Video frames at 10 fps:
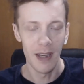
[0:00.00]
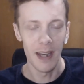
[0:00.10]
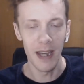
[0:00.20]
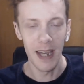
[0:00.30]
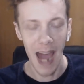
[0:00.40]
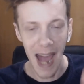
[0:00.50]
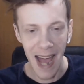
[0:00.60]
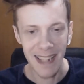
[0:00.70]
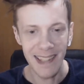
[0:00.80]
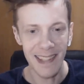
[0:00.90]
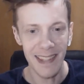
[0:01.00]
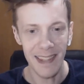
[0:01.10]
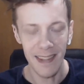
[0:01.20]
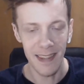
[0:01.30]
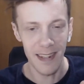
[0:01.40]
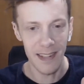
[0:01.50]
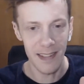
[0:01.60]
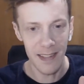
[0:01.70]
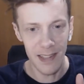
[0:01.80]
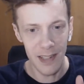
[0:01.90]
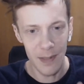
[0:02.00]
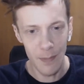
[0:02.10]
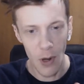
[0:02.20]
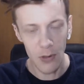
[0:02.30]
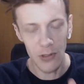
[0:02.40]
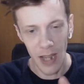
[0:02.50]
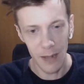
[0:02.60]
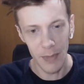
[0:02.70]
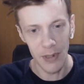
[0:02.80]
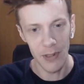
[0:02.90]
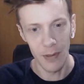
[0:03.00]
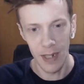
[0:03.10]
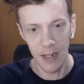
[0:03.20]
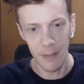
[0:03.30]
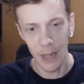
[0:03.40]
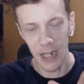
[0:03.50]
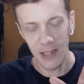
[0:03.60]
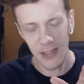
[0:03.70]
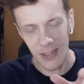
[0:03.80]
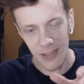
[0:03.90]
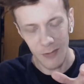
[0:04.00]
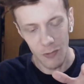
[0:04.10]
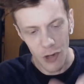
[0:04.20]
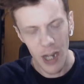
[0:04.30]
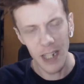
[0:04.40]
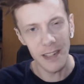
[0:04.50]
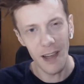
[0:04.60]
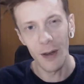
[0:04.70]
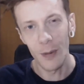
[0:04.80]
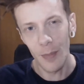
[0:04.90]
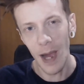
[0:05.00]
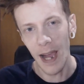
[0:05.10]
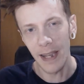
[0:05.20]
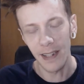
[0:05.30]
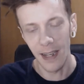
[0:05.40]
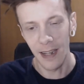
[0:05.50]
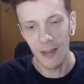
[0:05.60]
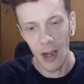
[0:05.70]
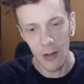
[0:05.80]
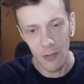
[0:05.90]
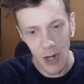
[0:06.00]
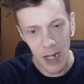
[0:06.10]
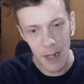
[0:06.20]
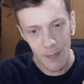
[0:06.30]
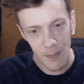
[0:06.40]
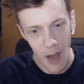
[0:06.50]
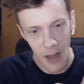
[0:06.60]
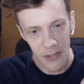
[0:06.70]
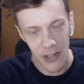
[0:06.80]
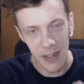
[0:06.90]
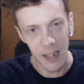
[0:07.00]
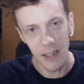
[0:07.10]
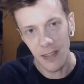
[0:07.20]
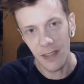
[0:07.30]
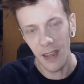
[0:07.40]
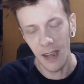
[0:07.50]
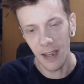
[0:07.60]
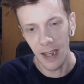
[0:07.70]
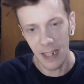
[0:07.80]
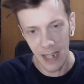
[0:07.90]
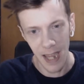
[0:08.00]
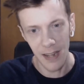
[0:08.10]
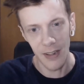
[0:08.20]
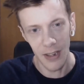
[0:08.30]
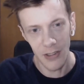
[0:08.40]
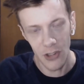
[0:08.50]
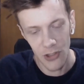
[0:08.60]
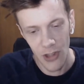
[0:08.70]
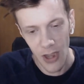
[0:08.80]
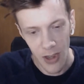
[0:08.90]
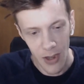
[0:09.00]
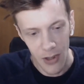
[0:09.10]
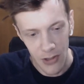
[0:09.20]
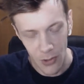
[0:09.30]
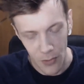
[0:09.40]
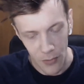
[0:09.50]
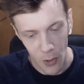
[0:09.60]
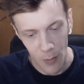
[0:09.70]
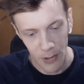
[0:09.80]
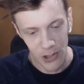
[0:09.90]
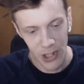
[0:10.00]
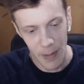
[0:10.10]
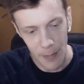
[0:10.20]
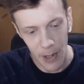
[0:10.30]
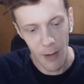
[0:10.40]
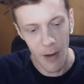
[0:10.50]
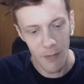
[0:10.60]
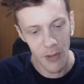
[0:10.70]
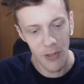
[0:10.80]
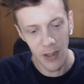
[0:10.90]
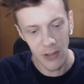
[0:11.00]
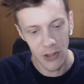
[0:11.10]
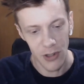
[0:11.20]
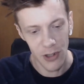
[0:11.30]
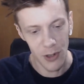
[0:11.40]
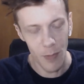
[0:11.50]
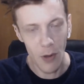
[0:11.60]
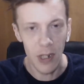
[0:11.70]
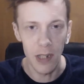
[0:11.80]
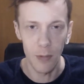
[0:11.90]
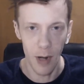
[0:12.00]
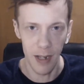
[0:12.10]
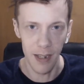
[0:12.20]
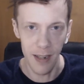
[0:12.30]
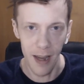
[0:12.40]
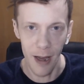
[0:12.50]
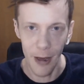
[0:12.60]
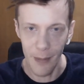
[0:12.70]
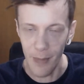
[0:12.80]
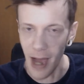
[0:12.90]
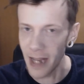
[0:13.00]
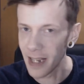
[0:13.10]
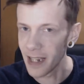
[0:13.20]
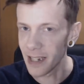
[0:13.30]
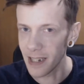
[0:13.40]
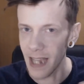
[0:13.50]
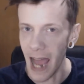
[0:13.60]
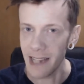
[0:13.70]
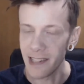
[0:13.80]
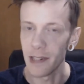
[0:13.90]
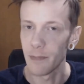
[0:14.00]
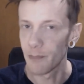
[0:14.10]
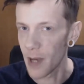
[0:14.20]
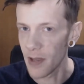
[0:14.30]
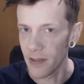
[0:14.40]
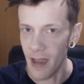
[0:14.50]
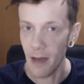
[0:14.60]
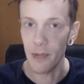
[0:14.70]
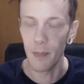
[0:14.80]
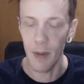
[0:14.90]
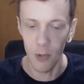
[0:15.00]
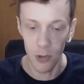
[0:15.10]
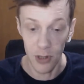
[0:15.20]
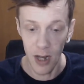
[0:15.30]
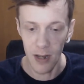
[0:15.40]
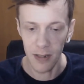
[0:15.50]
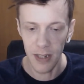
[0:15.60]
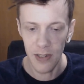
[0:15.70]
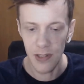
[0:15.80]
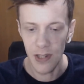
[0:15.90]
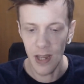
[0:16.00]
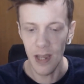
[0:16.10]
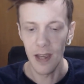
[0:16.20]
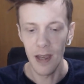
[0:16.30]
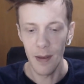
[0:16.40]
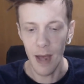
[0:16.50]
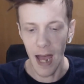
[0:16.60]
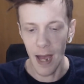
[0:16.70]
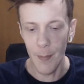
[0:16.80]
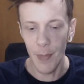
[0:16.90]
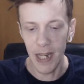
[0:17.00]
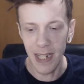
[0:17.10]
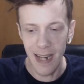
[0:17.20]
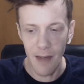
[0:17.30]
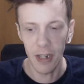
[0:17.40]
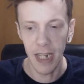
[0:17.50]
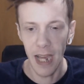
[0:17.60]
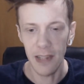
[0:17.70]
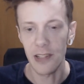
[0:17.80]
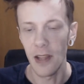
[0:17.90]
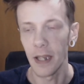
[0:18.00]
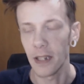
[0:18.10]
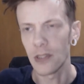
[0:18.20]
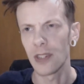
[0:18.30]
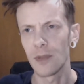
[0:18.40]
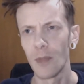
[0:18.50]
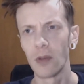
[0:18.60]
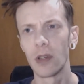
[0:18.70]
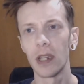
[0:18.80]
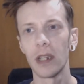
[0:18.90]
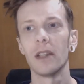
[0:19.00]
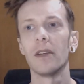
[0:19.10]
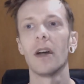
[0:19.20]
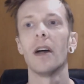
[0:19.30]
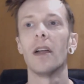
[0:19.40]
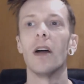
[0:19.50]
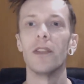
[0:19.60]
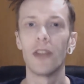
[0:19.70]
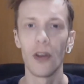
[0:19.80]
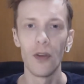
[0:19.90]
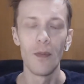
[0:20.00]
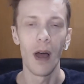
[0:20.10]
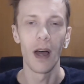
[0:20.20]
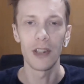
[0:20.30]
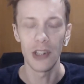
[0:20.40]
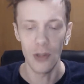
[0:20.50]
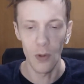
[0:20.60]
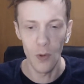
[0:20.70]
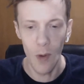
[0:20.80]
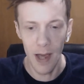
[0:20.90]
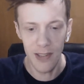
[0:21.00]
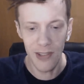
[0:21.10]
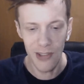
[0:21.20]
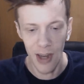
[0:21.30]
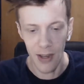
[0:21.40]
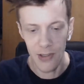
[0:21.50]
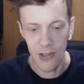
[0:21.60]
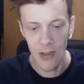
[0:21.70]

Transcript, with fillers: it has this smoked element to it, but it's really dialed back and, and really underneath again, like just sort of almost sitting below everything, just smoking away. Um, and it adds a bit of depth, a bit more darkness. Um, but it never gets like smoky and, uh, and too much. It's always just